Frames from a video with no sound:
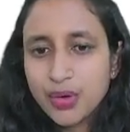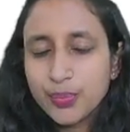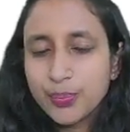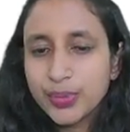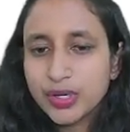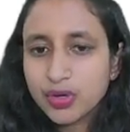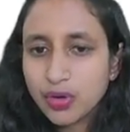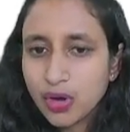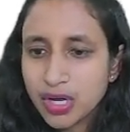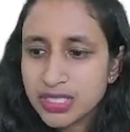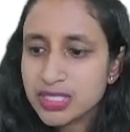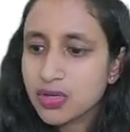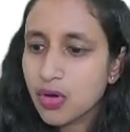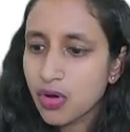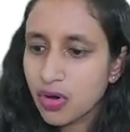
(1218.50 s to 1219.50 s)

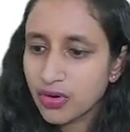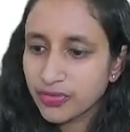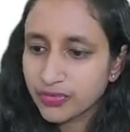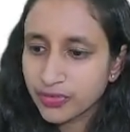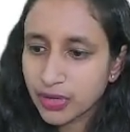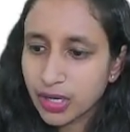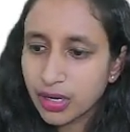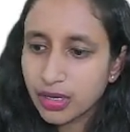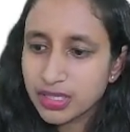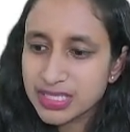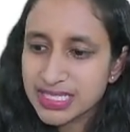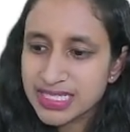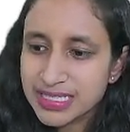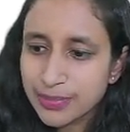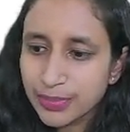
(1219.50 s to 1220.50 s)
because of a
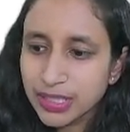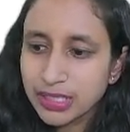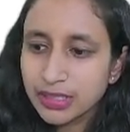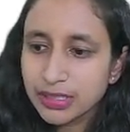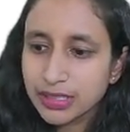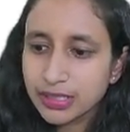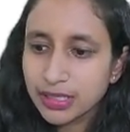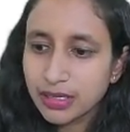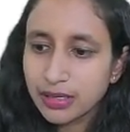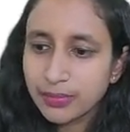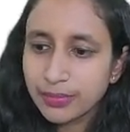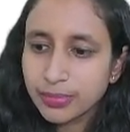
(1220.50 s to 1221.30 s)
similar